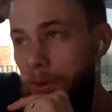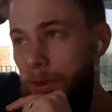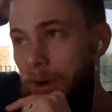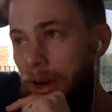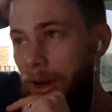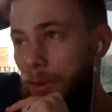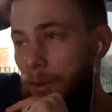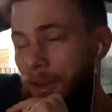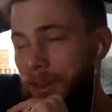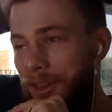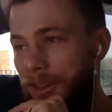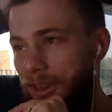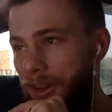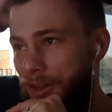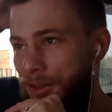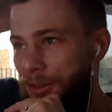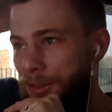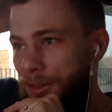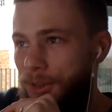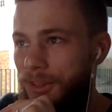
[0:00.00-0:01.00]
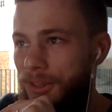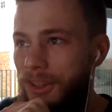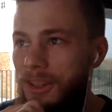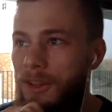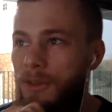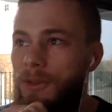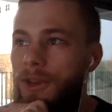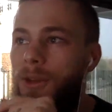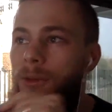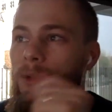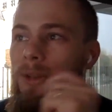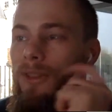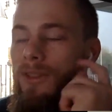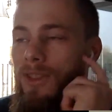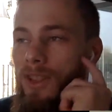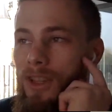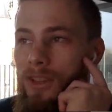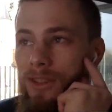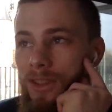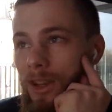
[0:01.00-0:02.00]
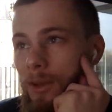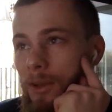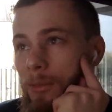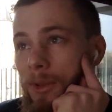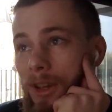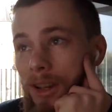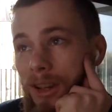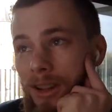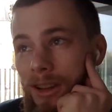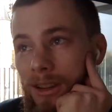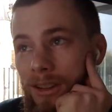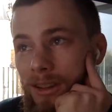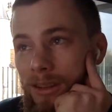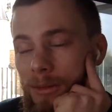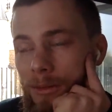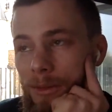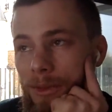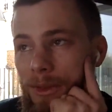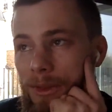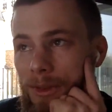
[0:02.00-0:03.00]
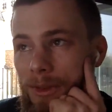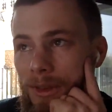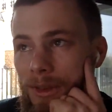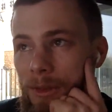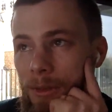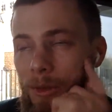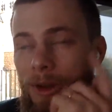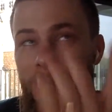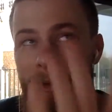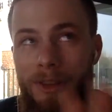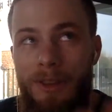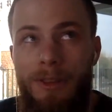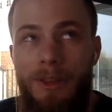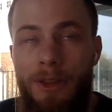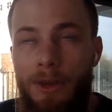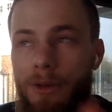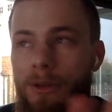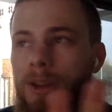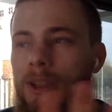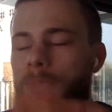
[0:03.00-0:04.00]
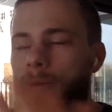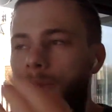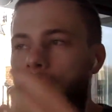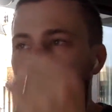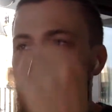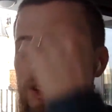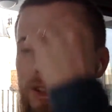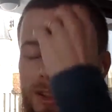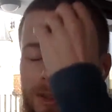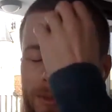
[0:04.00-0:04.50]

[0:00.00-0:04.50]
1000% agree with JSON API, with your explanation